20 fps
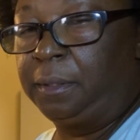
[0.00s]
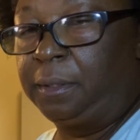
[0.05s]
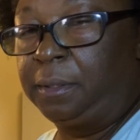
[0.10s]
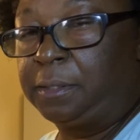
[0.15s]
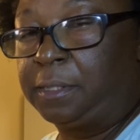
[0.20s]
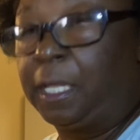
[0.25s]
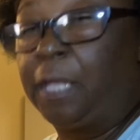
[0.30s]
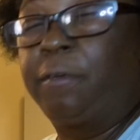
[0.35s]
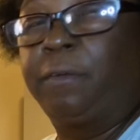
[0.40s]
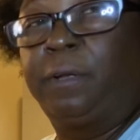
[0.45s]

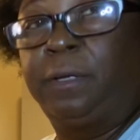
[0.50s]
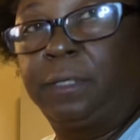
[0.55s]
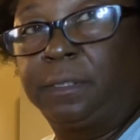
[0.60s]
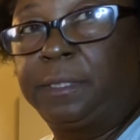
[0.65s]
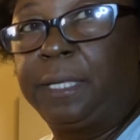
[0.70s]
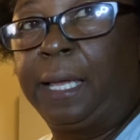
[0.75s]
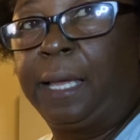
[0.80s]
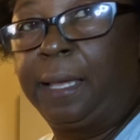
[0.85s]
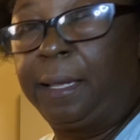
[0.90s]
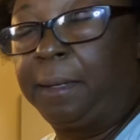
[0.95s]
Save a little
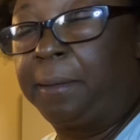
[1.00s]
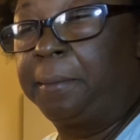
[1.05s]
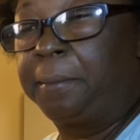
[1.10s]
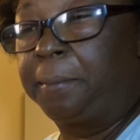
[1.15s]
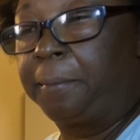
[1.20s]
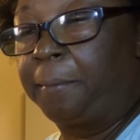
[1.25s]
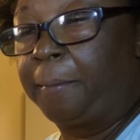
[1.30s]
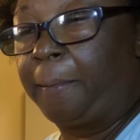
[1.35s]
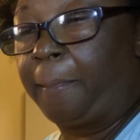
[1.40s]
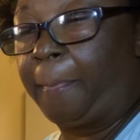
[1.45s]
time,
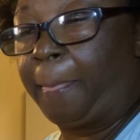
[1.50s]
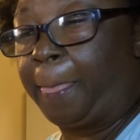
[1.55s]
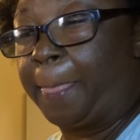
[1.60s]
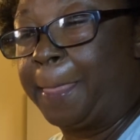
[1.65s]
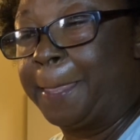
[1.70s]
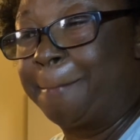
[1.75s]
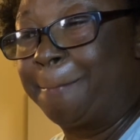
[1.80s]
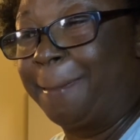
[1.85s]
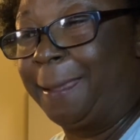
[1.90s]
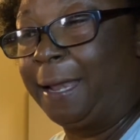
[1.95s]

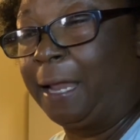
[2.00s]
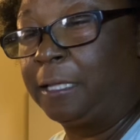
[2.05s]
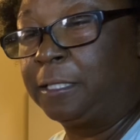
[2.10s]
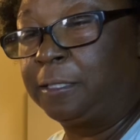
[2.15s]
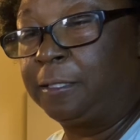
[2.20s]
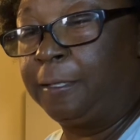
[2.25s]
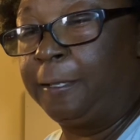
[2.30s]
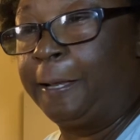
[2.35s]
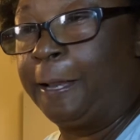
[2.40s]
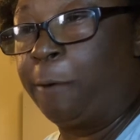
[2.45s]
and
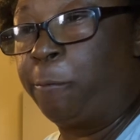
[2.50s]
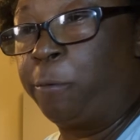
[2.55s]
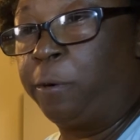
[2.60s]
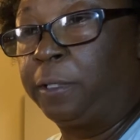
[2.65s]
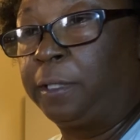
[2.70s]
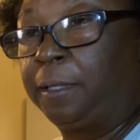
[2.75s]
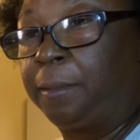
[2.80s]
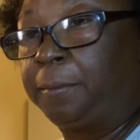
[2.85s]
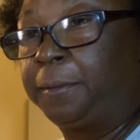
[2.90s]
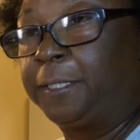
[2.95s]
I
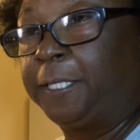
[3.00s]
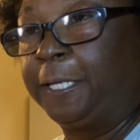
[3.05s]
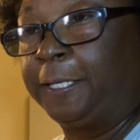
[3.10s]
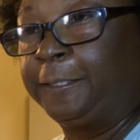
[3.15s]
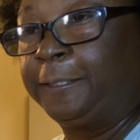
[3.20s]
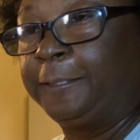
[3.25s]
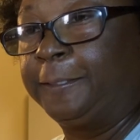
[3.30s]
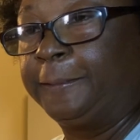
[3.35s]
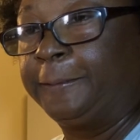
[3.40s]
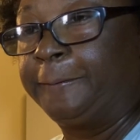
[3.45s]
want them
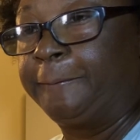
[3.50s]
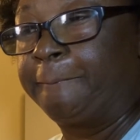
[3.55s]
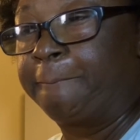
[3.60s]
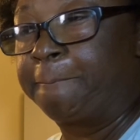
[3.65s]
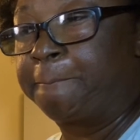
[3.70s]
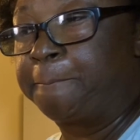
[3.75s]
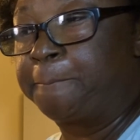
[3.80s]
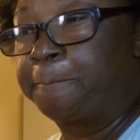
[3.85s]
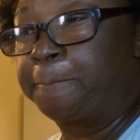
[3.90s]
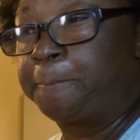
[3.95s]
tender.
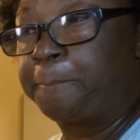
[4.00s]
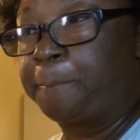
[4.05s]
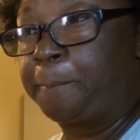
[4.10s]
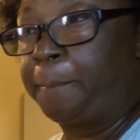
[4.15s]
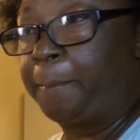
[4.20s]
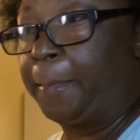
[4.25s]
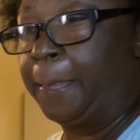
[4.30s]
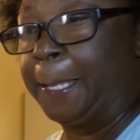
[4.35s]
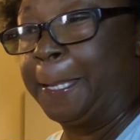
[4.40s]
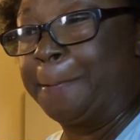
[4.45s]

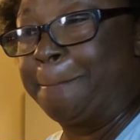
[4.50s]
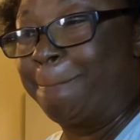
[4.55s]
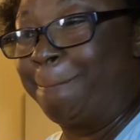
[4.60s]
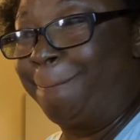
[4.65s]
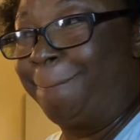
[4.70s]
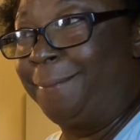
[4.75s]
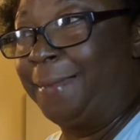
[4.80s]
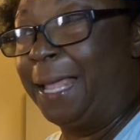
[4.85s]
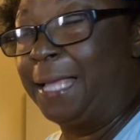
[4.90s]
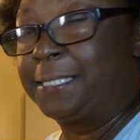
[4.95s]

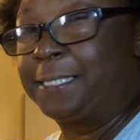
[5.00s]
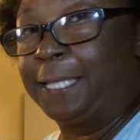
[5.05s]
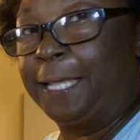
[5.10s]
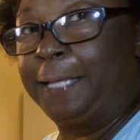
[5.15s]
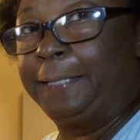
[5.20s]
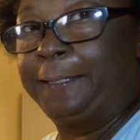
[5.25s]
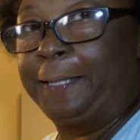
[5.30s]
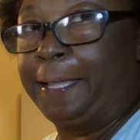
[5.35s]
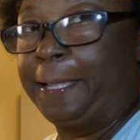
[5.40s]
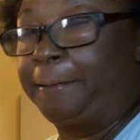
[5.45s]
Not
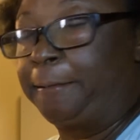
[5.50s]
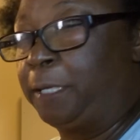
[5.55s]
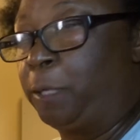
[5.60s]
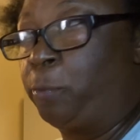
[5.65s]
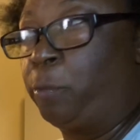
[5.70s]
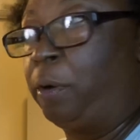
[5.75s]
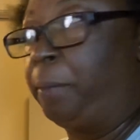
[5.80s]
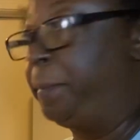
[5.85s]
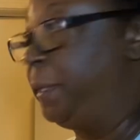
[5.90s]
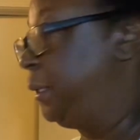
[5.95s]
saying that they
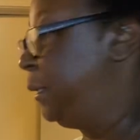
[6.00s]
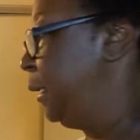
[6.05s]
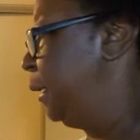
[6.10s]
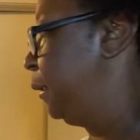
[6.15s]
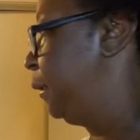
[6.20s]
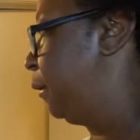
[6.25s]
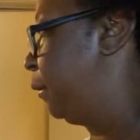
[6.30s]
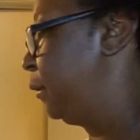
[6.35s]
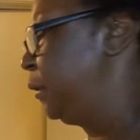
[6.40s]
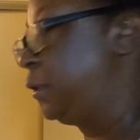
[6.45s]
won't be
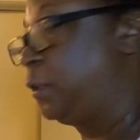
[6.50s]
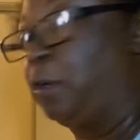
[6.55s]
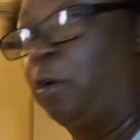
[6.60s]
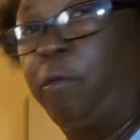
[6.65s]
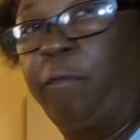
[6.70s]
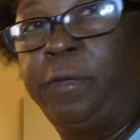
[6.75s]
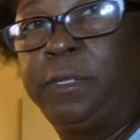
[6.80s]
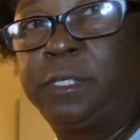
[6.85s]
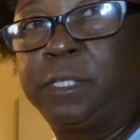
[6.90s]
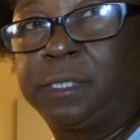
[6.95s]
tender on the
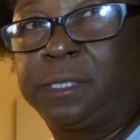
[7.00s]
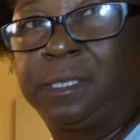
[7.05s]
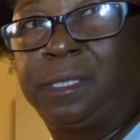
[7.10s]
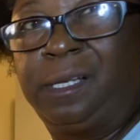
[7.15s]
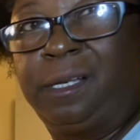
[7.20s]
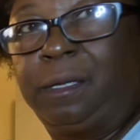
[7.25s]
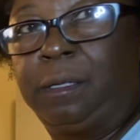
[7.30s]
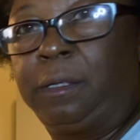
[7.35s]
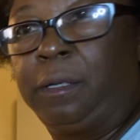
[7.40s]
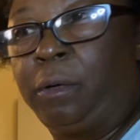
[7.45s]
stove, it's just a
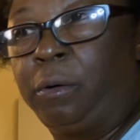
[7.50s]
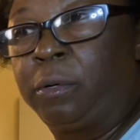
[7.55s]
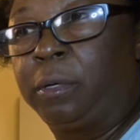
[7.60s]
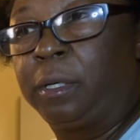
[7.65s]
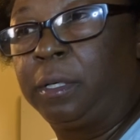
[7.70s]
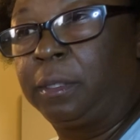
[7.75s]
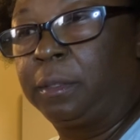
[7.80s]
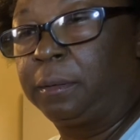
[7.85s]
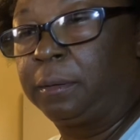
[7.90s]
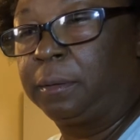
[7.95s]
little
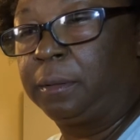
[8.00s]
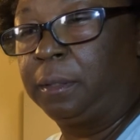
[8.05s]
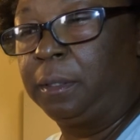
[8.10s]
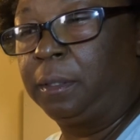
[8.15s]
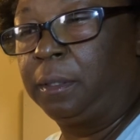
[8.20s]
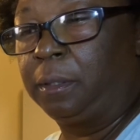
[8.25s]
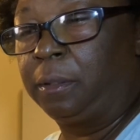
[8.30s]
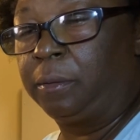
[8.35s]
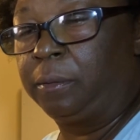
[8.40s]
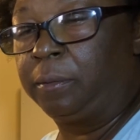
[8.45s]
longer. You
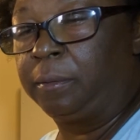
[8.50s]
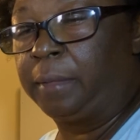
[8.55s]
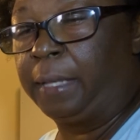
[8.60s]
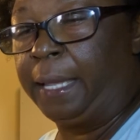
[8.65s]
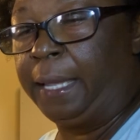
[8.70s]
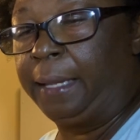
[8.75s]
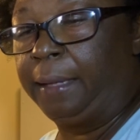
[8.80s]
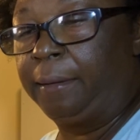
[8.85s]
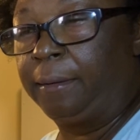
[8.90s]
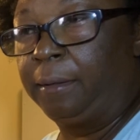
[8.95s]
know,
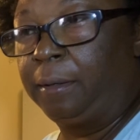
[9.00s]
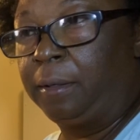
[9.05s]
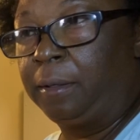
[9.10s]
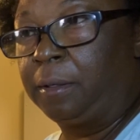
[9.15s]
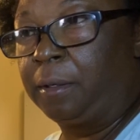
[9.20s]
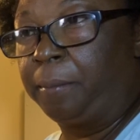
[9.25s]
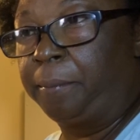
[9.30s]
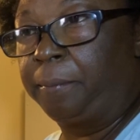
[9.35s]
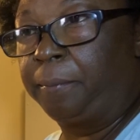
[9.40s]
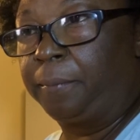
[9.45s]
like
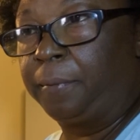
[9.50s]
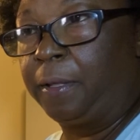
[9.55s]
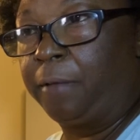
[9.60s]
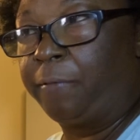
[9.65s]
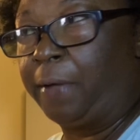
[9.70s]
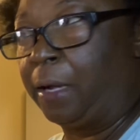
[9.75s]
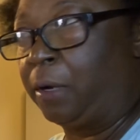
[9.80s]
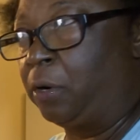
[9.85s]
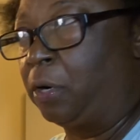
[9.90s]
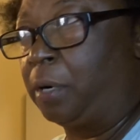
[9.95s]
if
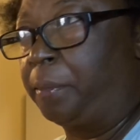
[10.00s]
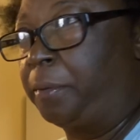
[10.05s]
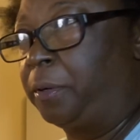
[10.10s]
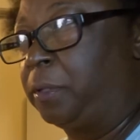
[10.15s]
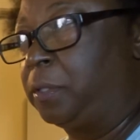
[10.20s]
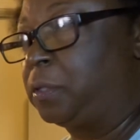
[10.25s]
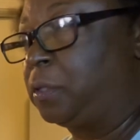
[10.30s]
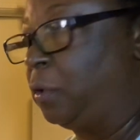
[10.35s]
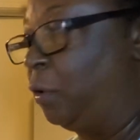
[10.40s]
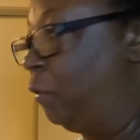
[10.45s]
I cook them on
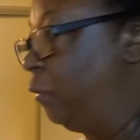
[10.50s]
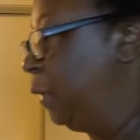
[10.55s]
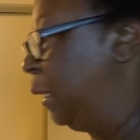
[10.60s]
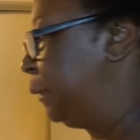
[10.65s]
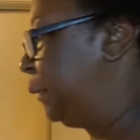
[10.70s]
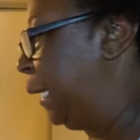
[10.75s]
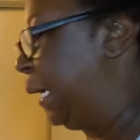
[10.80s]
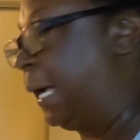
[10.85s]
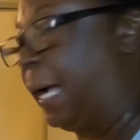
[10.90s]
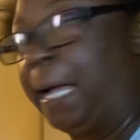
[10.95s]
the stove,
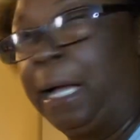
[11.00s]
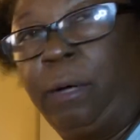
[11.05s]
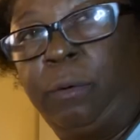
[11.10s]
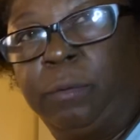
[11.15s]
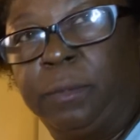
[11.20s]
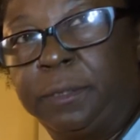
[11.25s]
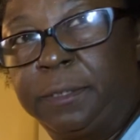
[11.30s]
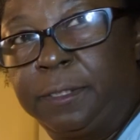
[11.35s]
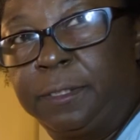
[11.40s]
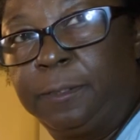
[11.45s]
that take
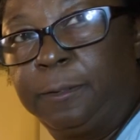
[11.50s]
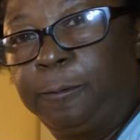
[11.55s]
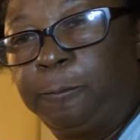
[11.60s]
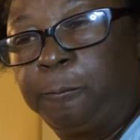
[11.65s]
hours.